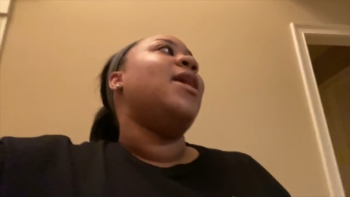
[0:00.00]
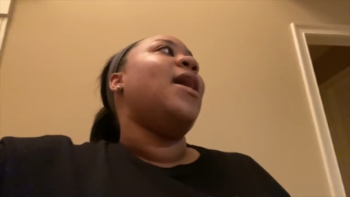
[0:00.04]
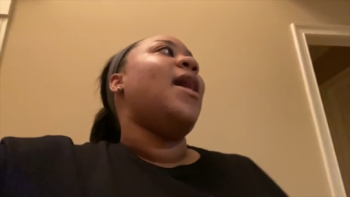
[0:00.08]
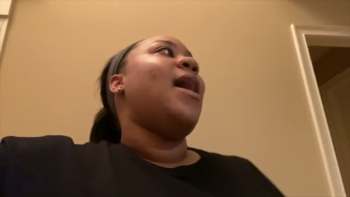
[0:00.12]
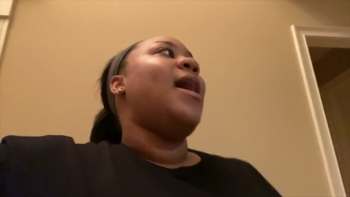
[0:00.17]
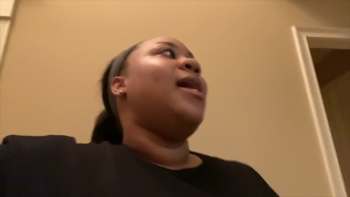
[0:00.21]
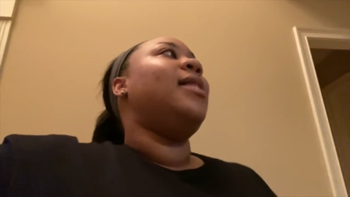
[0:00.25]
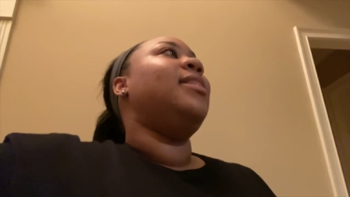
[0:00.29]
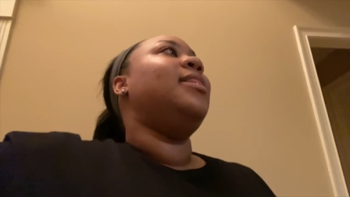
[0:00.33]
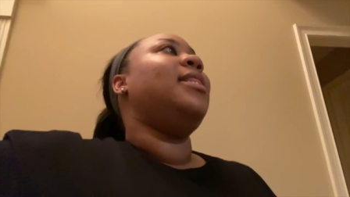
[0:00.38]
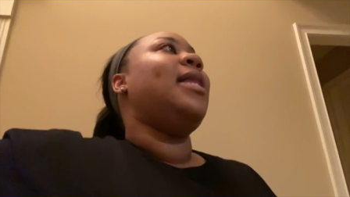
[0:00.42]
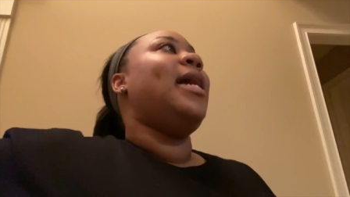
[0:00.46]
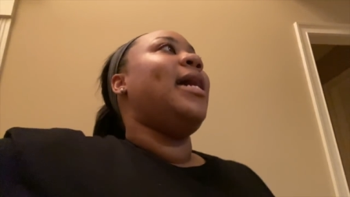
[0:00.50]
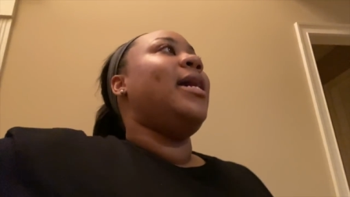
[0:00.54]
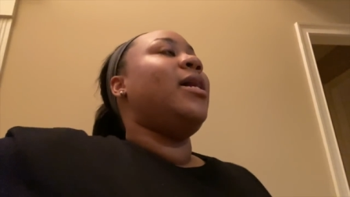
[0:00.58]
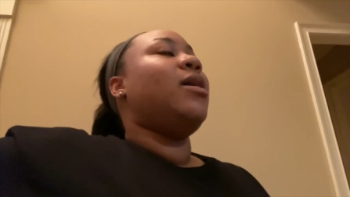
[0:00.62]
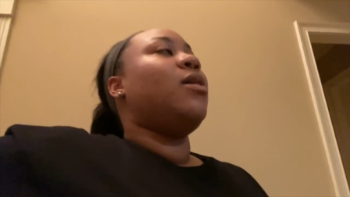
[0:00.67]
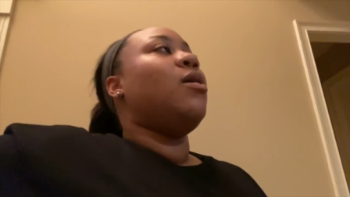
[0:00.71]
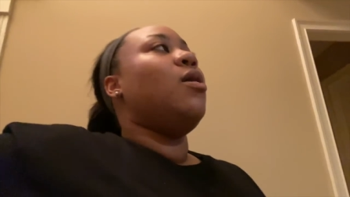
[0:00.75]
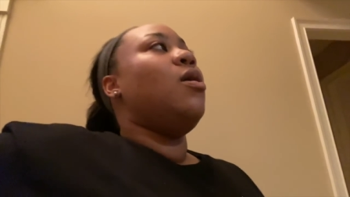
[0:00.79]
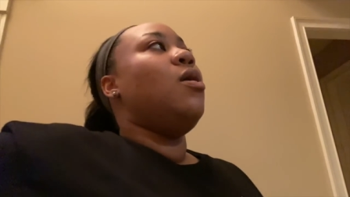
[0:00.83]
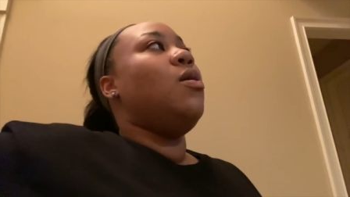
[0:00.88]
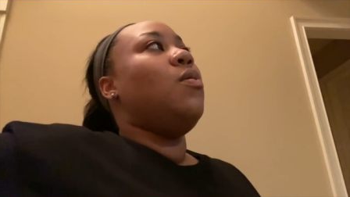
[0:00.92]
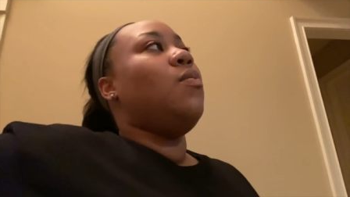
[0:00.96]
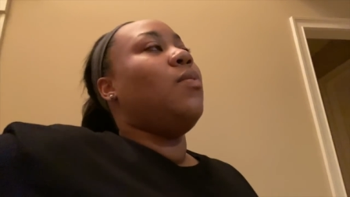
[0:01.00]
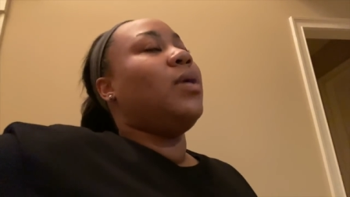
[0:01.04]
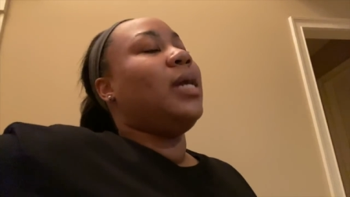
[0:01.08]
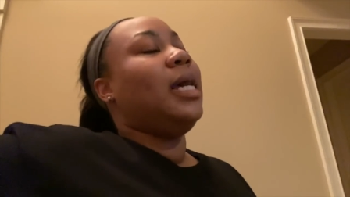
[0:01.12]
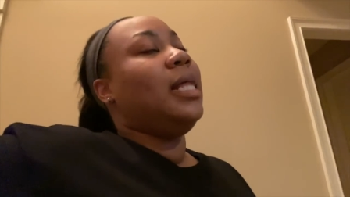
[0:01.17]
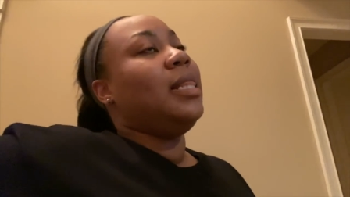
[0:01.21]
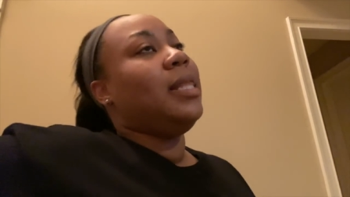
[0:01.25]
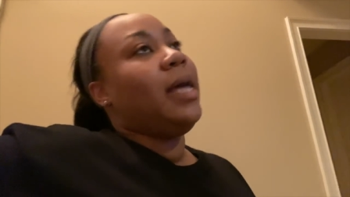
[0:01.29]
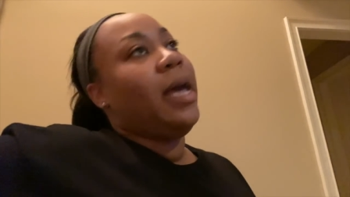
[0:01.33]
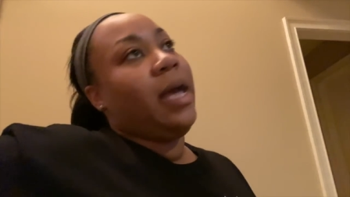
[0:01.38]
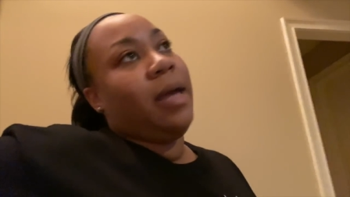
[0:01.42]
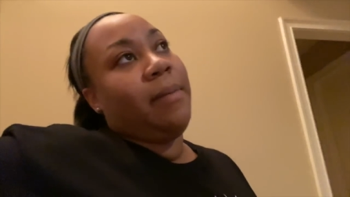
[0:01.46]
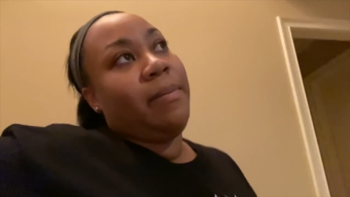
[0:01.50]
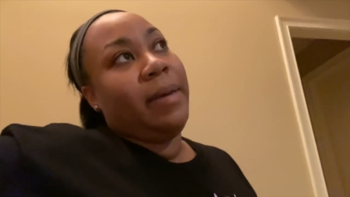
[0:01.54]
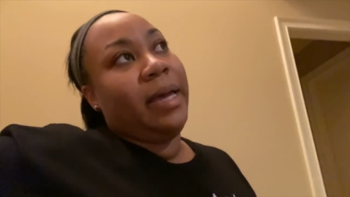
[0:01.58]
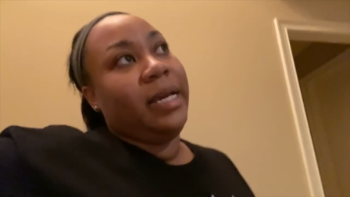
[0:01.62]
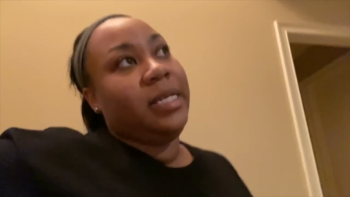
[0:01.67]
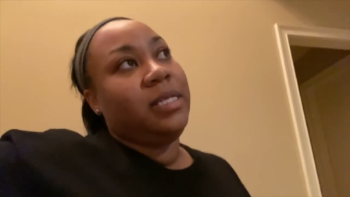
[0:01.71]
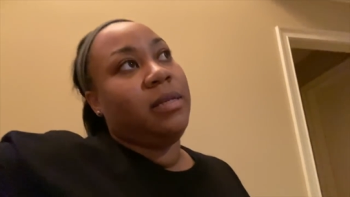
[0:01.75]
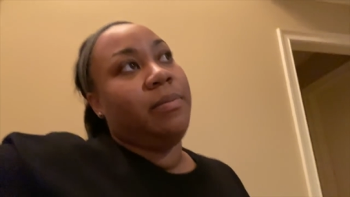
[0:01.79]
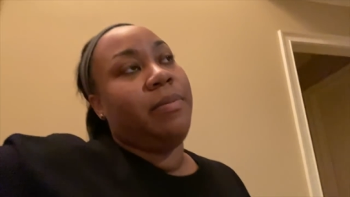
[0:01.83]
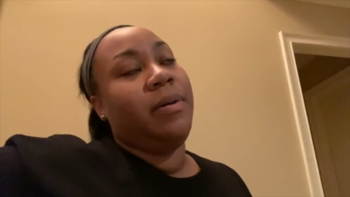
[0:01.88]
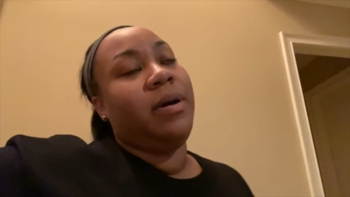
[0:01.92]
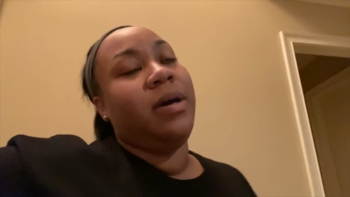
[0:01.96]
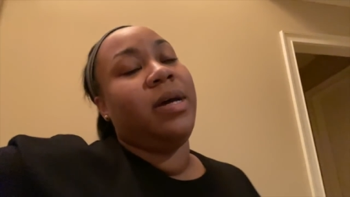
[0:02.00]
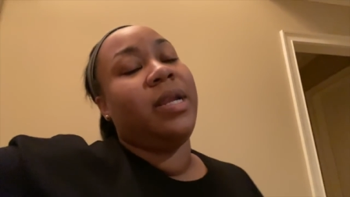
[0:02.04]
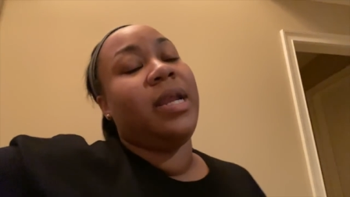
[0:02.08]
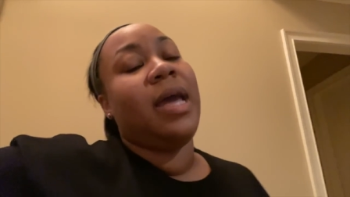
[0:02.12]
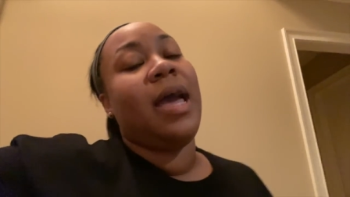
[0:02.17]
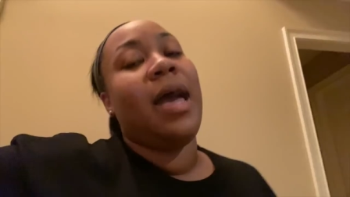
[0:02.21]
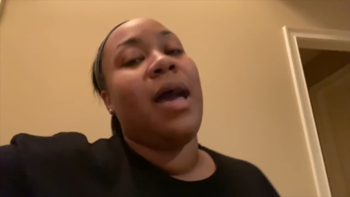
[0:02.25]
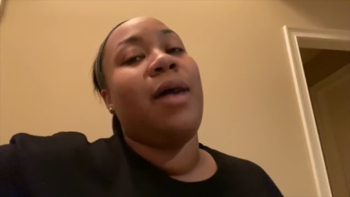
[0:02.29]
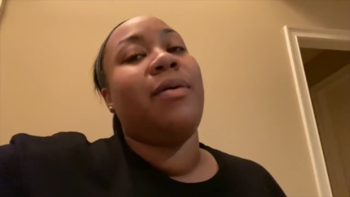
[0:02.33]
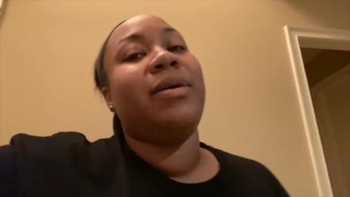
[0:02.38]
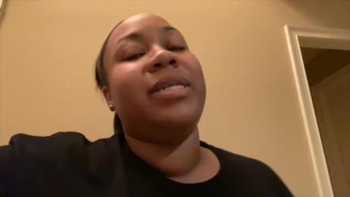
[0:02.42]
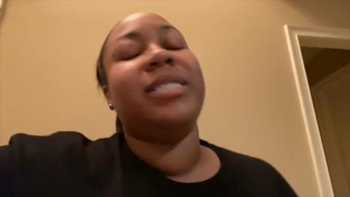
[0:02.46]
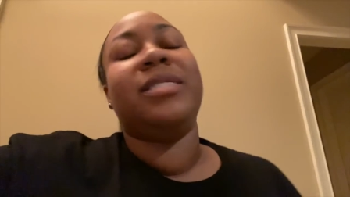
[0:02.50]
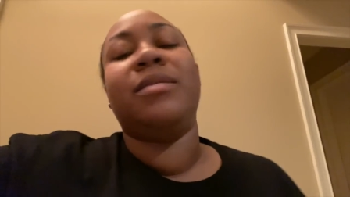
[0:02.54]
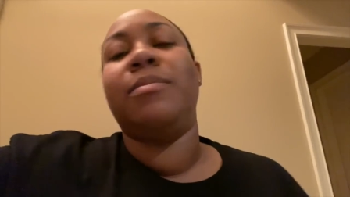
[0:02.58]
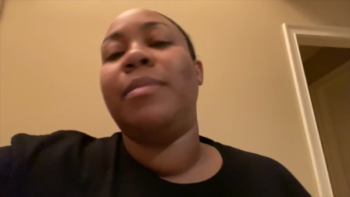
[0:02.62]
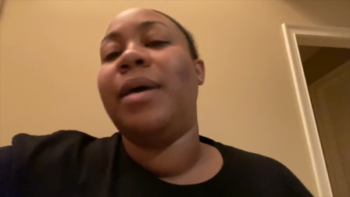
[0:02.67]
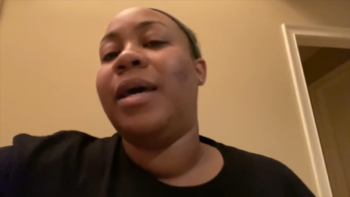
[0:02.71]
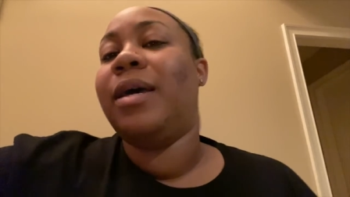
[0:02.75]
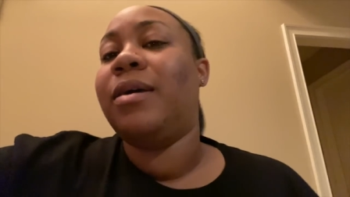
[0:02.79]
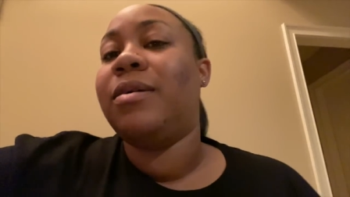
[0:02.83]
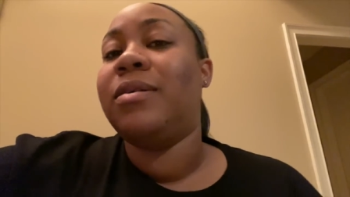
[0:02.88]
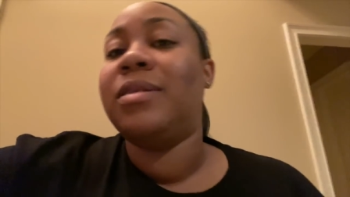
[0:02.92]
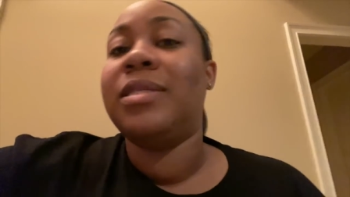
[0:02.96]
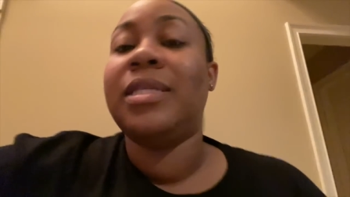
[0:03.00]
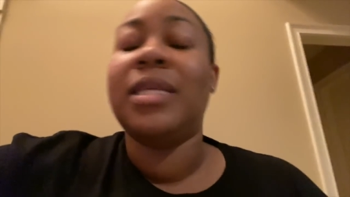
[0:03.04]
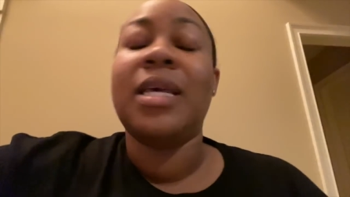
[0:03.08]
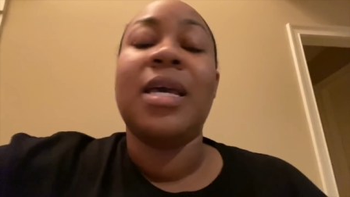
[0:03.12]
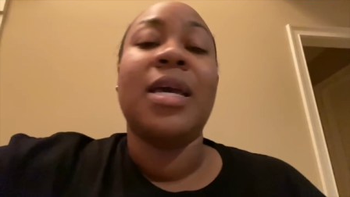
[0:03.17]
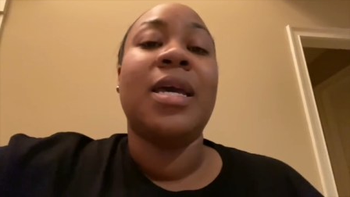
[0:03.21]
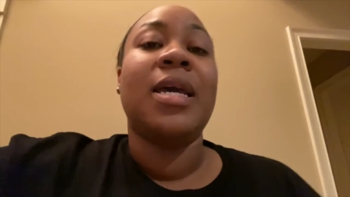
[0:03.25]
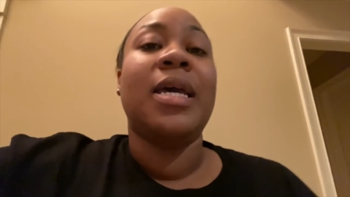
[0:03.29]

I like what I like based upon how it smells,